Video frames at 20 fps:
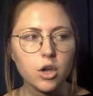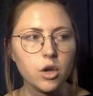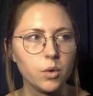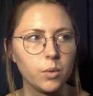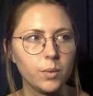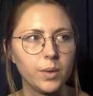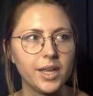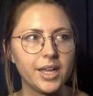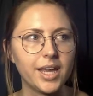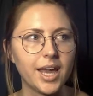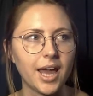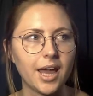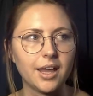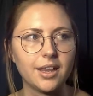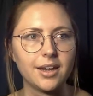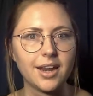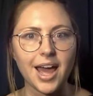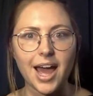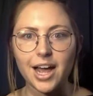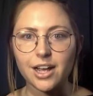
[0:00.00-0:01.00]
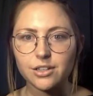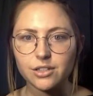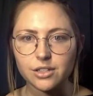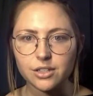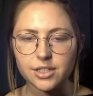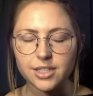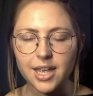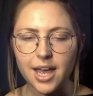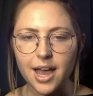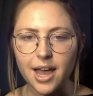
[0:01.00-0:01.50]
We can
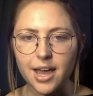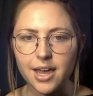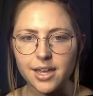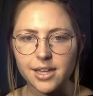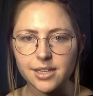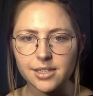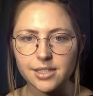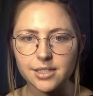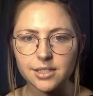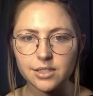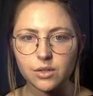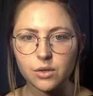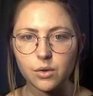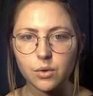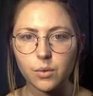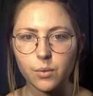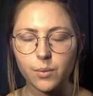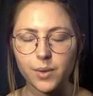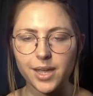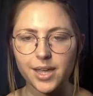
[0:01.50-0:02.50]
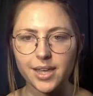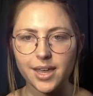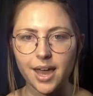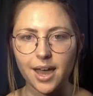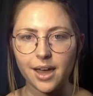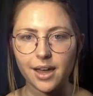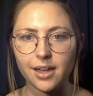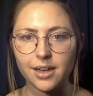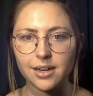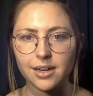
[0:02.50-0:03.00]
exercise. We
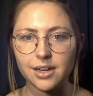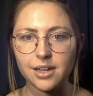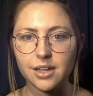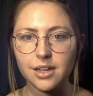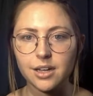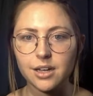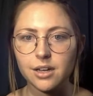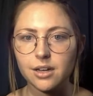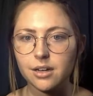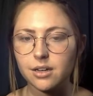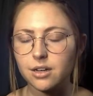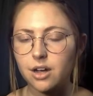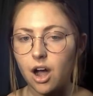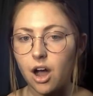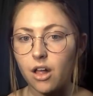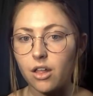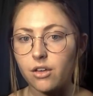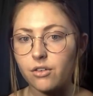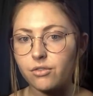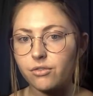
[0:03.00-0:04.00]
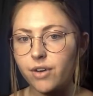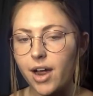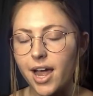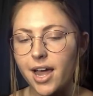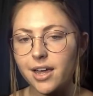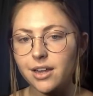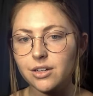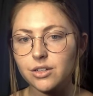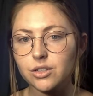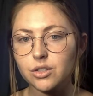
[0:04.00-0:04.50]
can call a
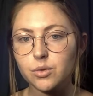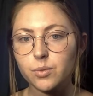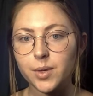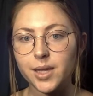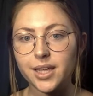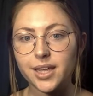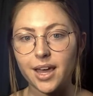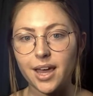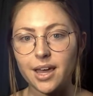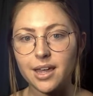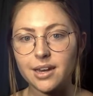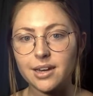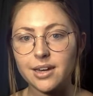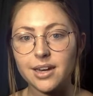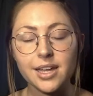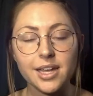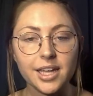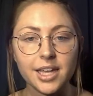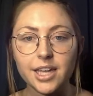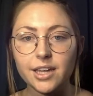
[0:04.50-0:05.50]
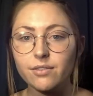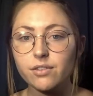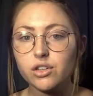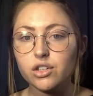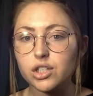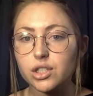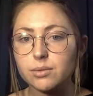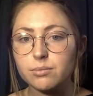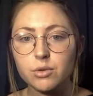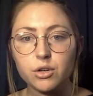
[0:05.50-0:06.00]
friend. We can even
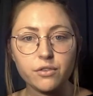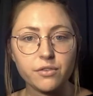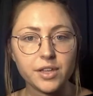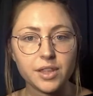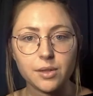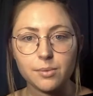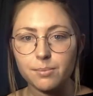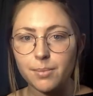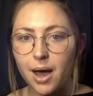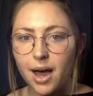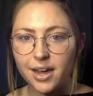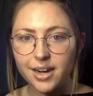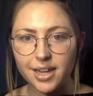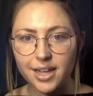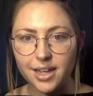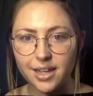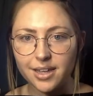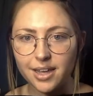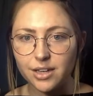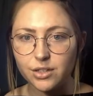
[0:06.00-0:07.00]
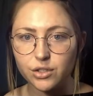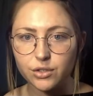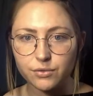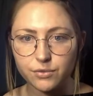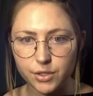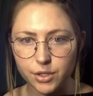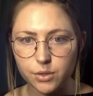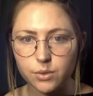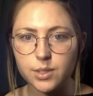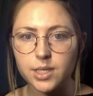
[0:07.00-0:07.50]
just moving the body can
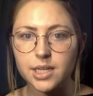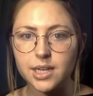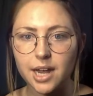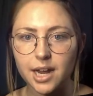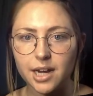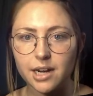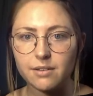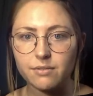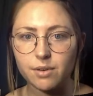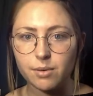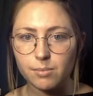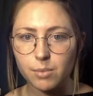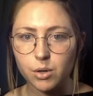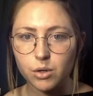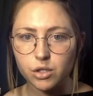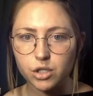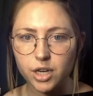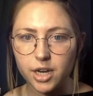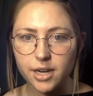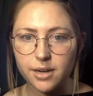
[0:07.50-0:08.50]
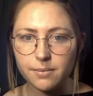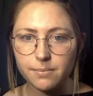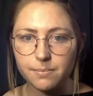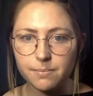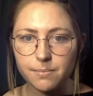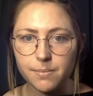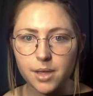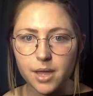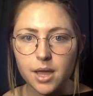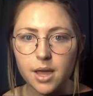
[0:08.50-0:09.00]
diffuse a negative emotion.
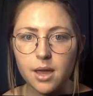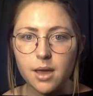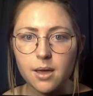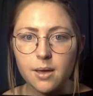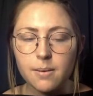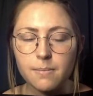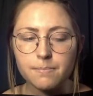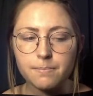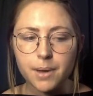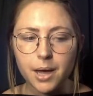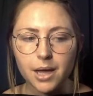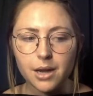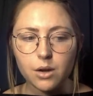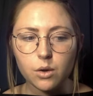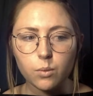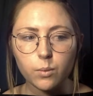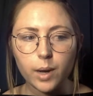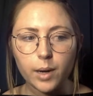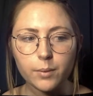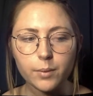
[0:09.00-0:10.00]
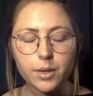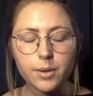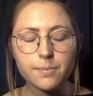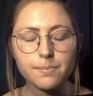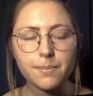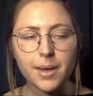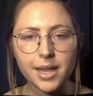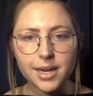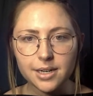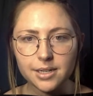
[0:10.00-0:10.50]
But when we're
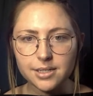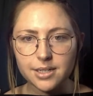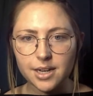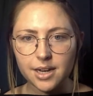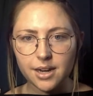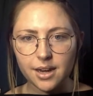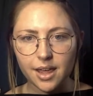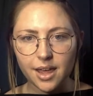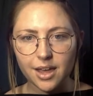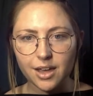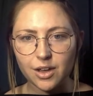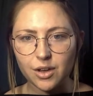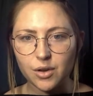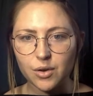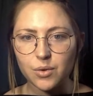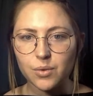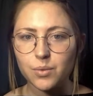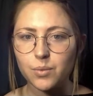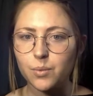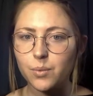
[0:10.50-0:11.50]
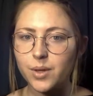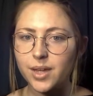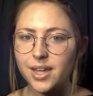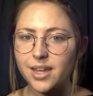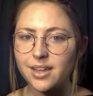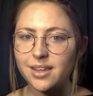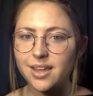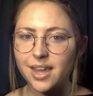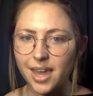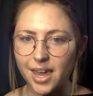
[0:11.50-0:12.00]
meditating,
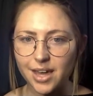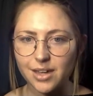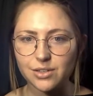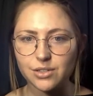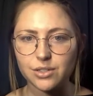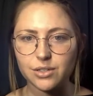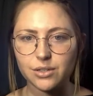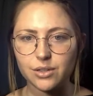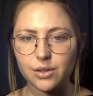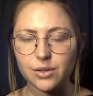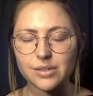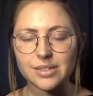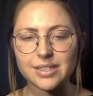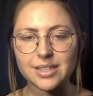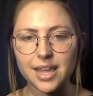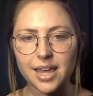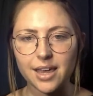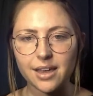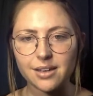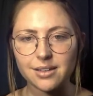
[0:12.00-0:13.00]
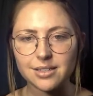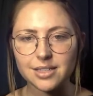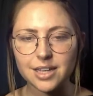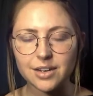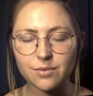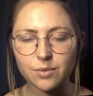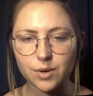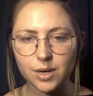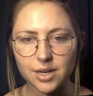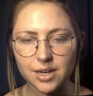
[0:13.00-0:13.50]
we can't do those things
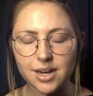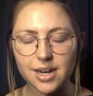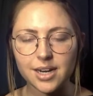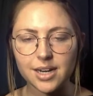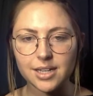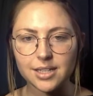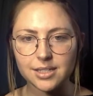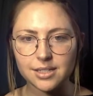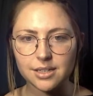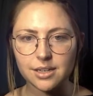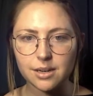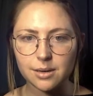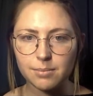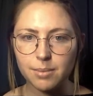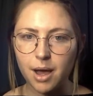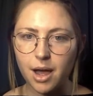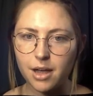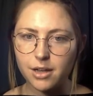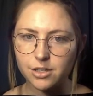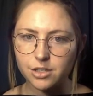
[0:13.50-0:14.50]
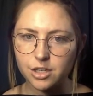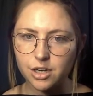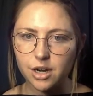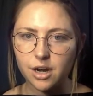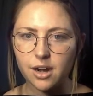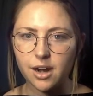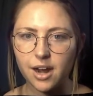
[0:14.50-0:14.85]
if we're in a seated posture